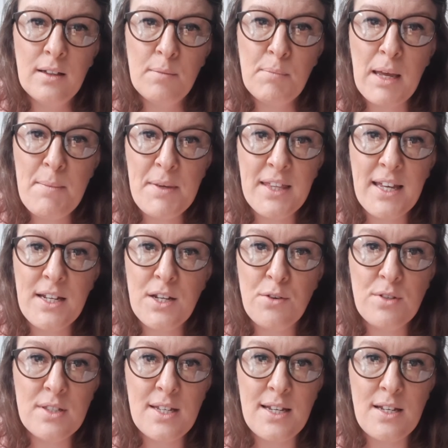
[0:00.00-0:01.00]
Maybe they
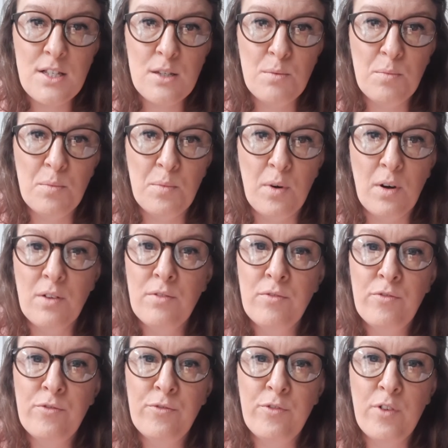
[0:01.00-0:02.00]
don't see
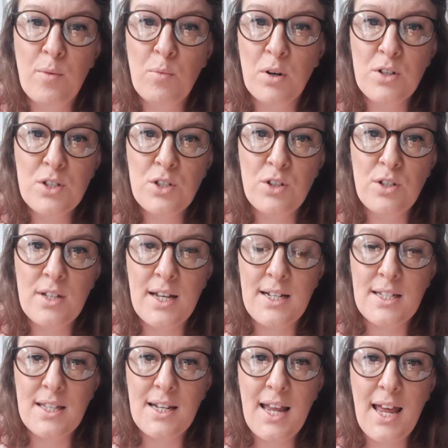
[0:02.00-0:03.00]
someone from one Sunday
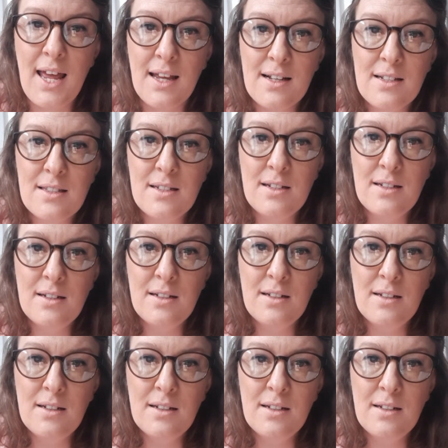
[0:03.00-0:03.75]
to the next.